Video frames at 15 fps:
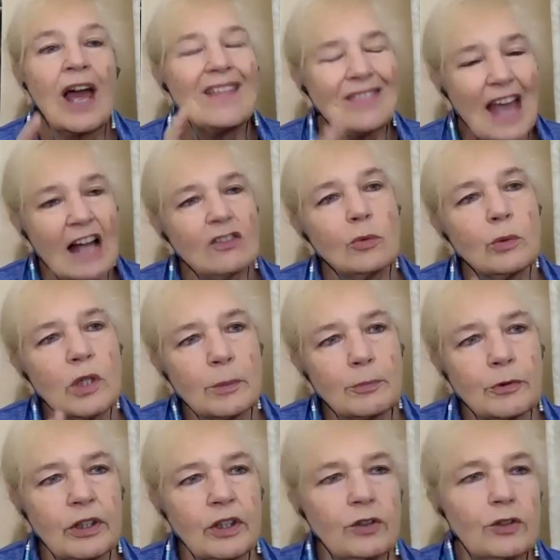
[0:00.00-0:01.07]
That's what the
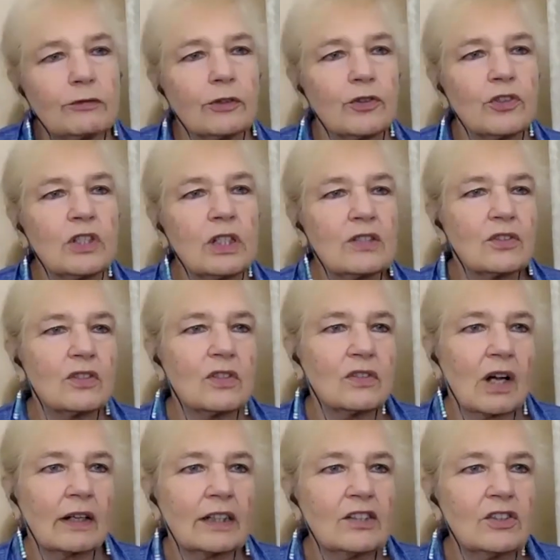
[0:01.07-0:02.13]
Print University is
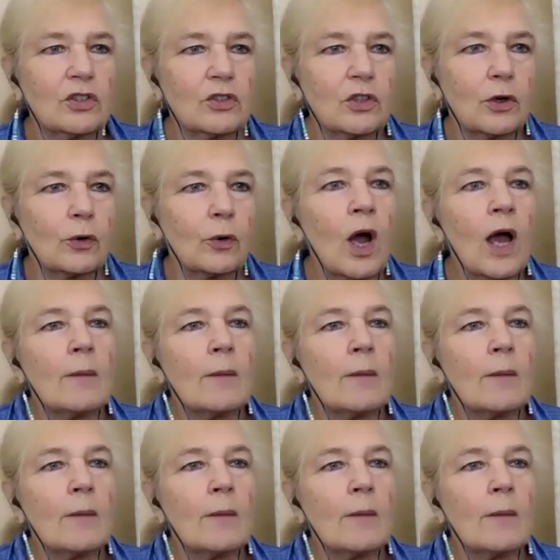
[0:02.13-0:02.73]
designed to do.